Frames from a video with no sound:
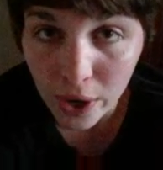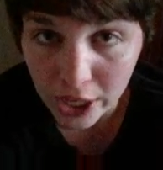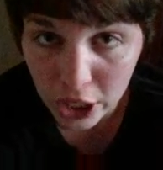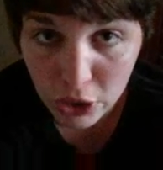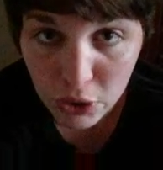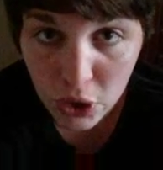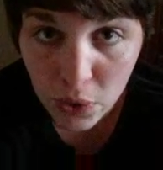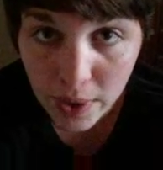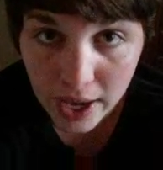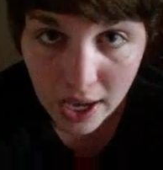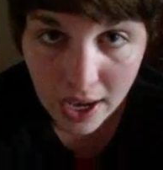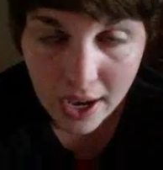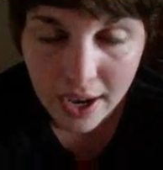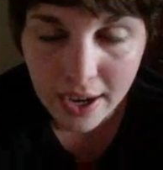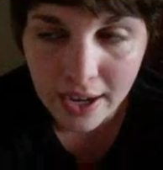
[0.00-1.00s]
"What are you
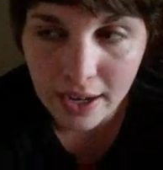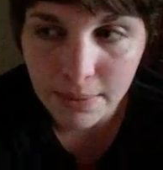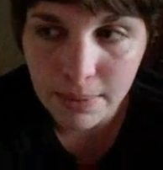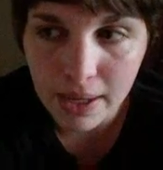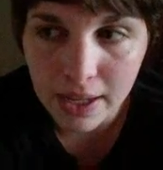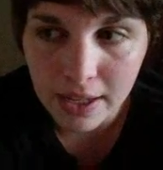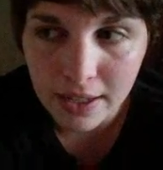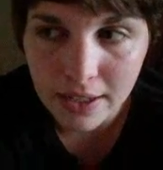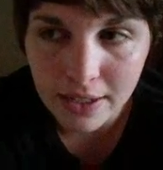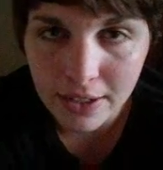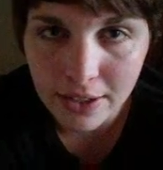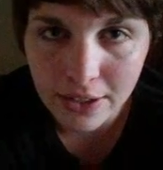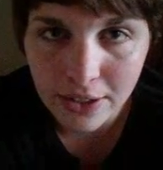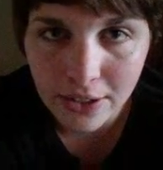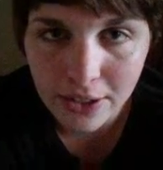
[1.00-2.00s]
doing?" I'm like,
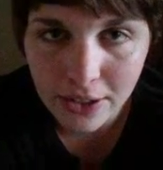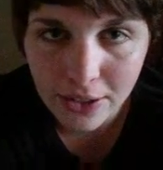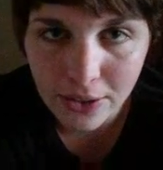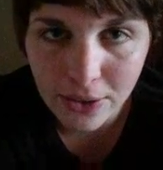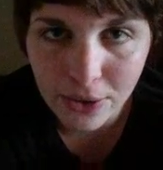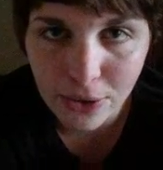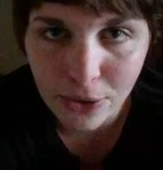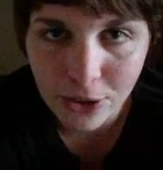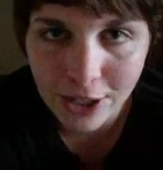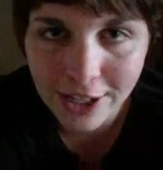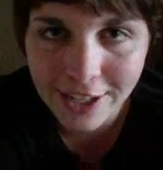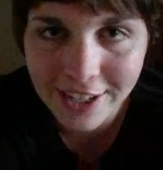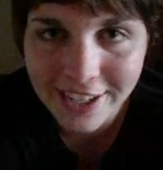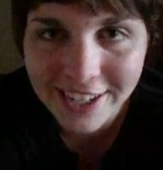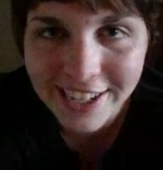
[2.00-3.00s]
uh-oh.
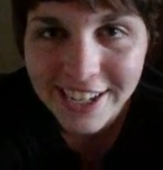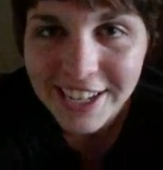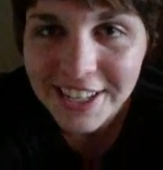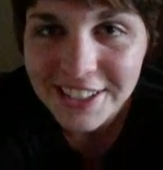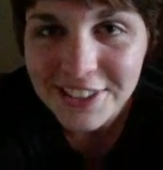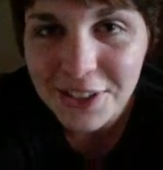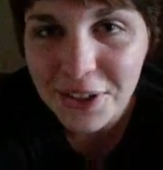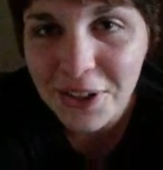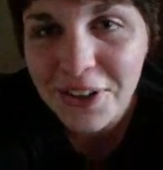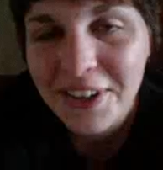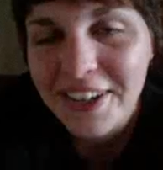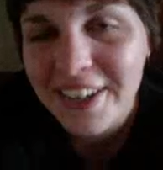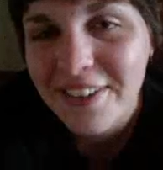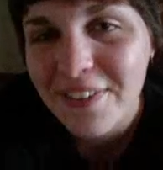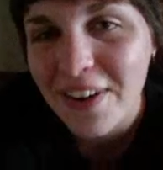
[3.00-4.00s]
So
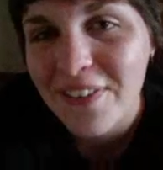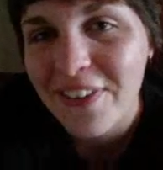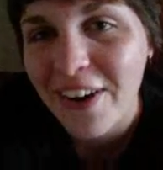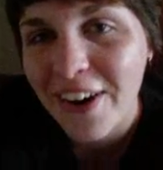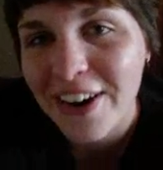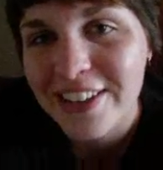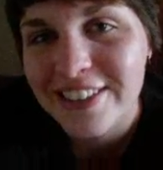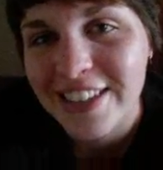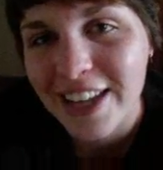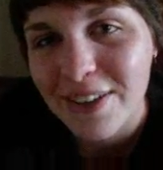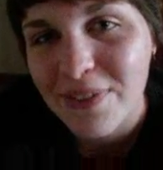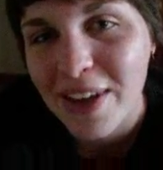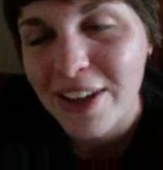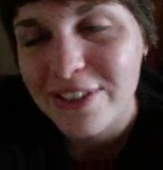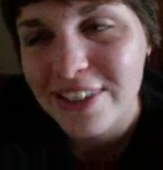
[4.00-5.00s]
my parents
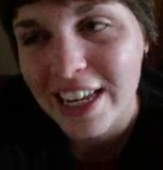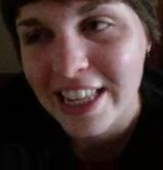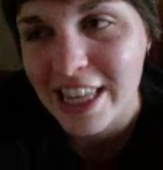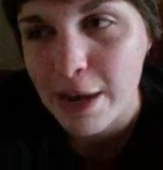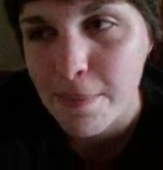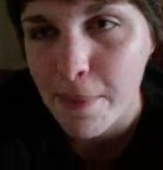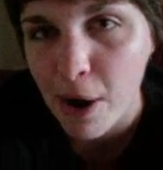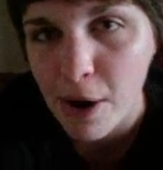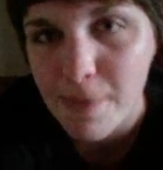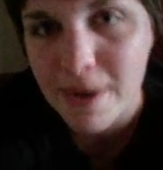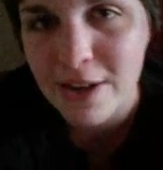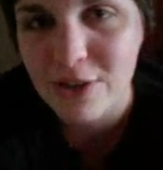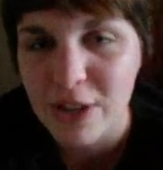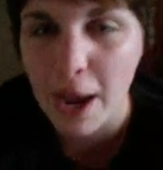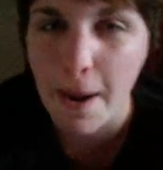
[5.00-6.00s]
locked me outside the
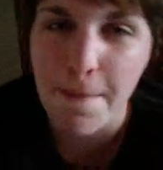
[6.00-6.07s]
apartment.